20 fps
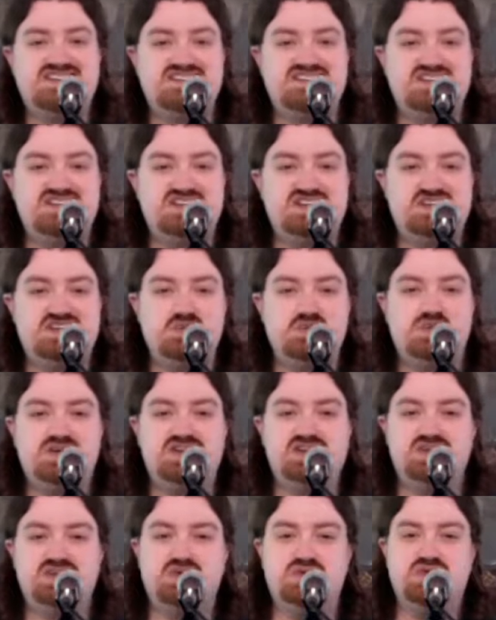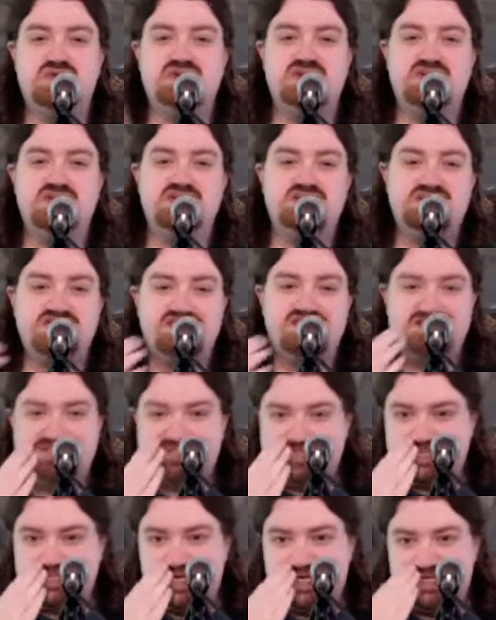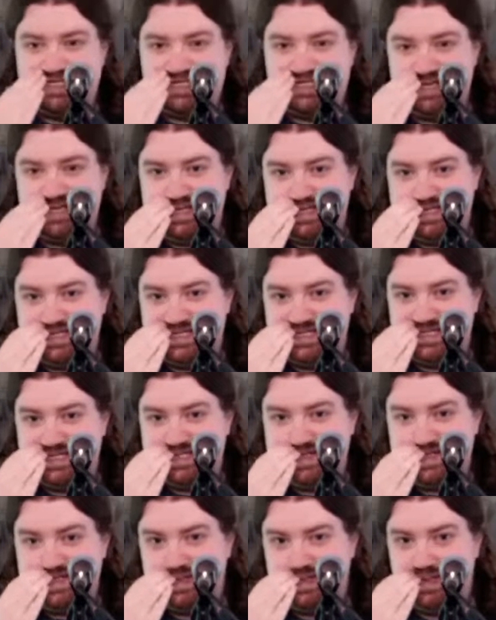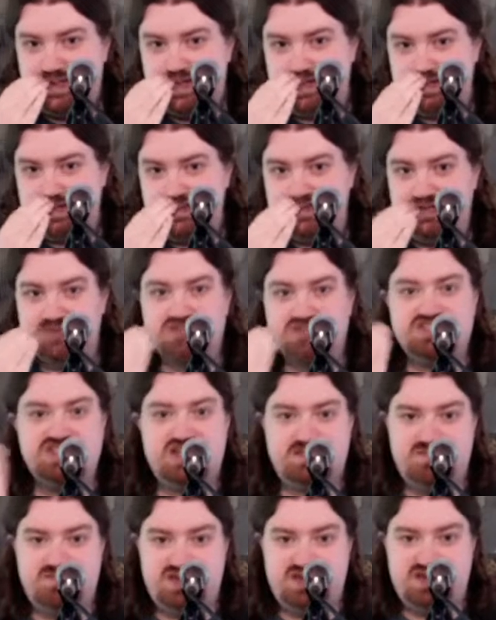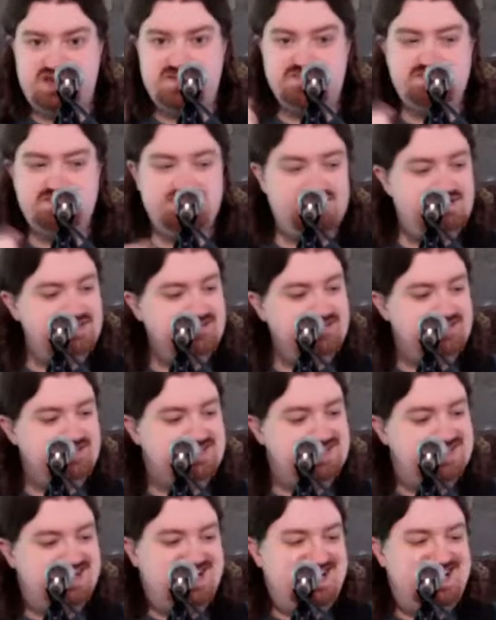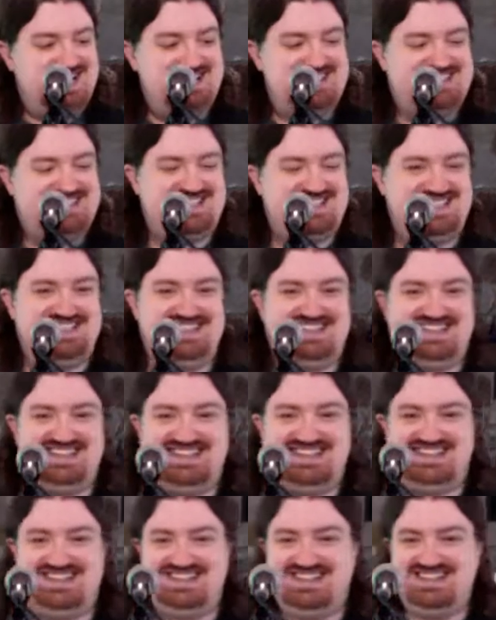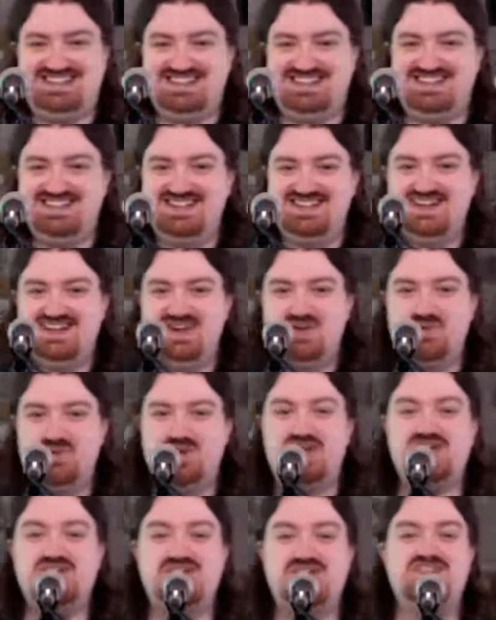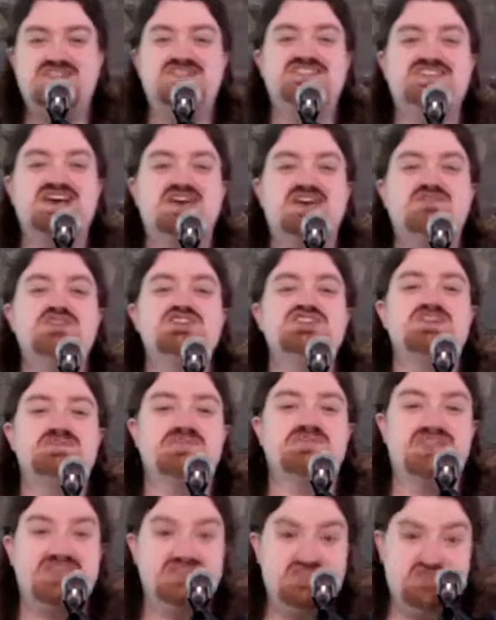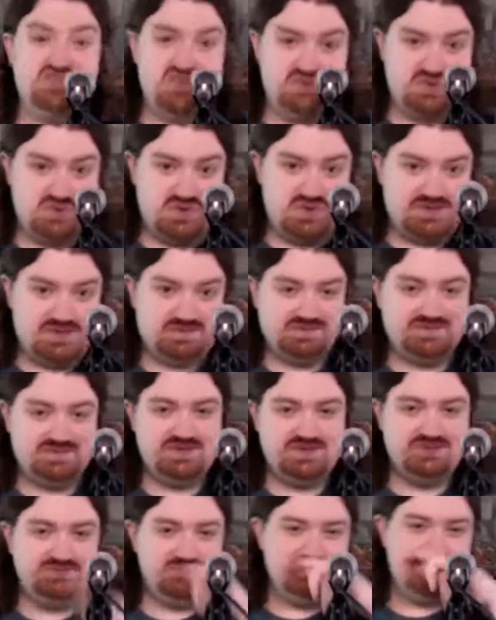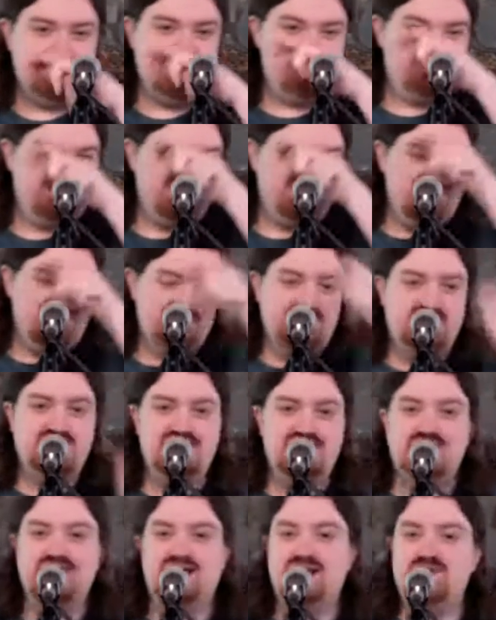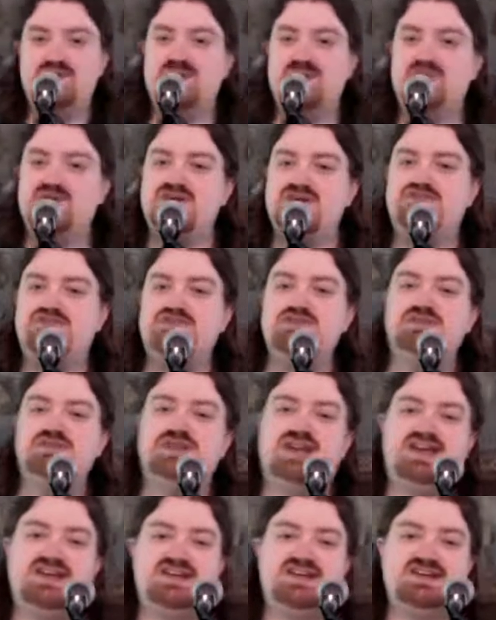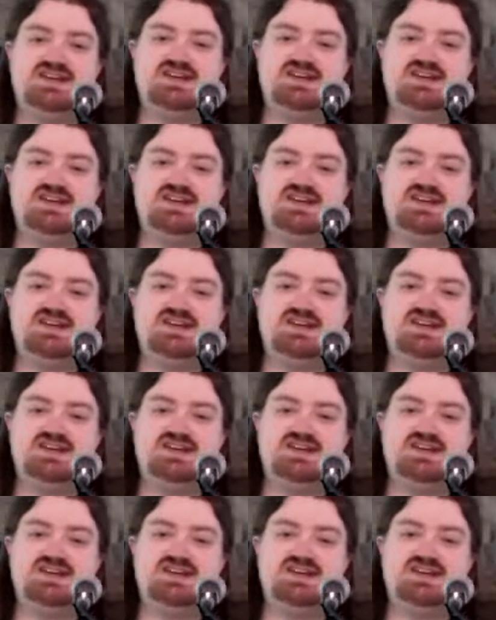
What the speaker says: to hear what your taste is, and don't say me, for tonight. We're here to discover something new for people. And remember, if you like